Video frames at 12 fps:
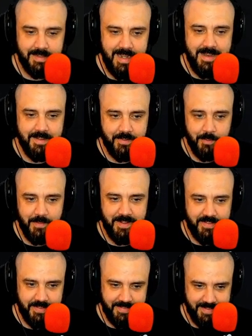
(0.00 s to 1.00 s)
yeah, so this
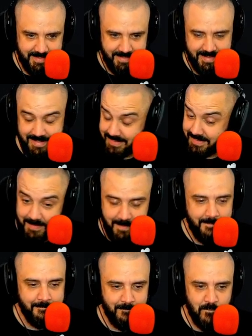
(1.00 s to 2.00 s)
is uh,
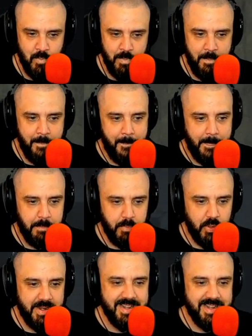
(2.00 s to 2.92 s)
pretty